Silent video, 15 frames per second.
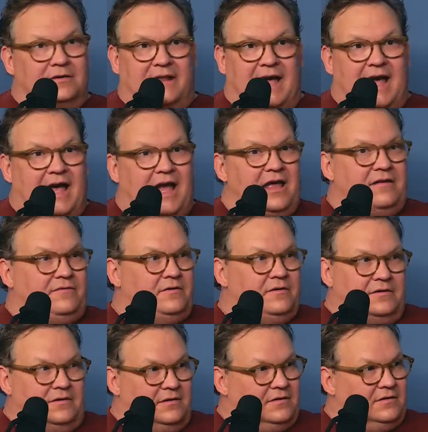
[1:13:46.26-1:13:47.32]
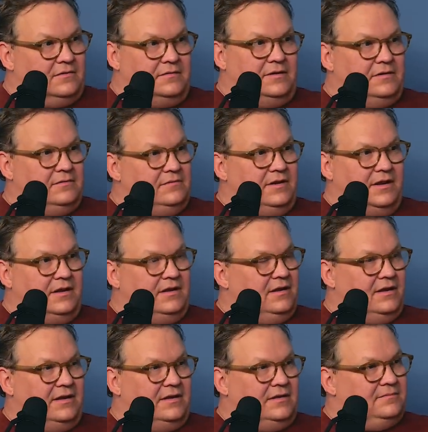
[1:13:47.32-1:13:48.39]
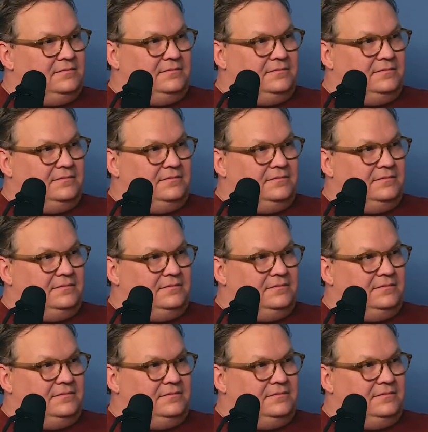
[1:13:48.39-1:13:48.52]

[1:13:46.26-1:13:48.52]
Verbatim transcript: alive. It's working. Yeah, yeah,